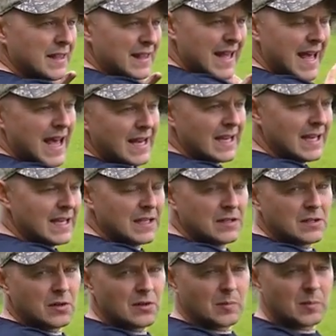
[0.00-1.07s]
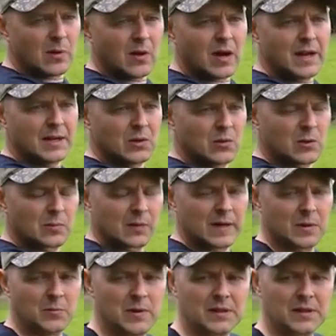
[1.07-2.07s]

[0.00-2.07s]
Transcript: that into the plot incorporated